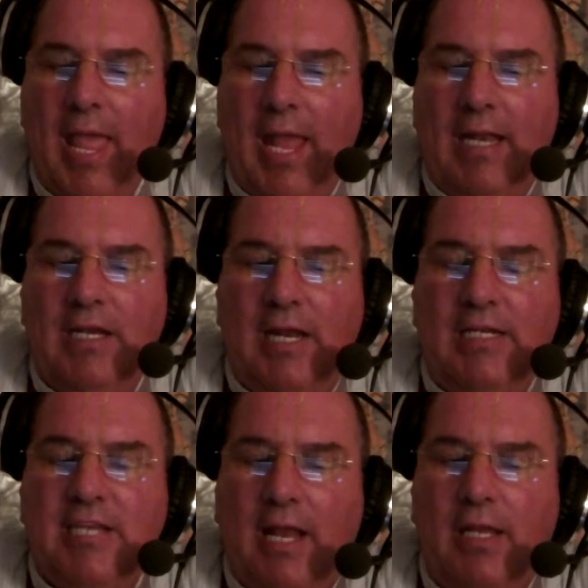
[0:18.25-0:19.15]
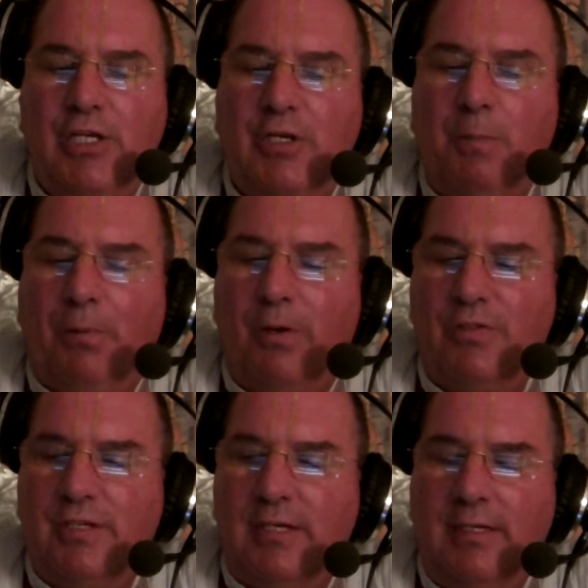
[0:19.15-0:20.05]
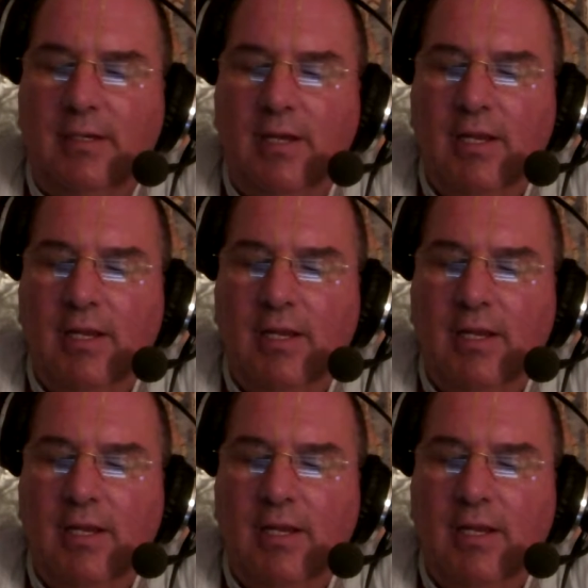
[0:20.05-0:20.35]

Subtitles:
An intelligent person